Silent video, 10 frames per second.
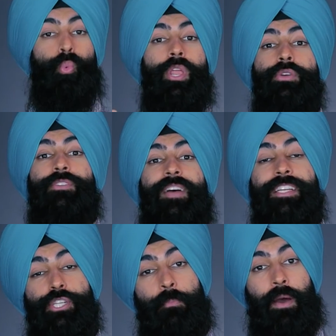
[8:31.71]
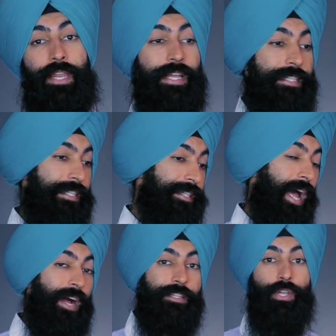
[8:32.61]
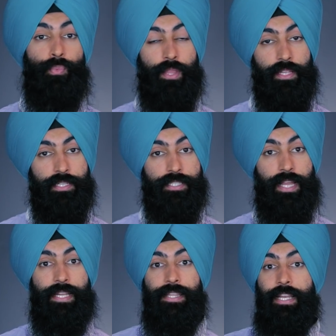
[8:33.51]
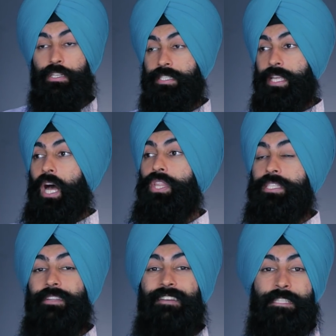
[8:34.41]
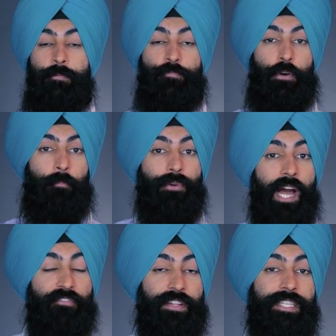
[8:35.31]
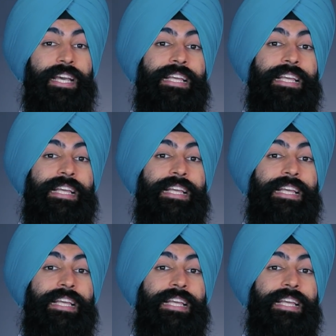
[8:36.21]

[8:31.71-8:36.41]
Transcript: When you invest your money into stocks or real estate, and then you sell this investment for a profit,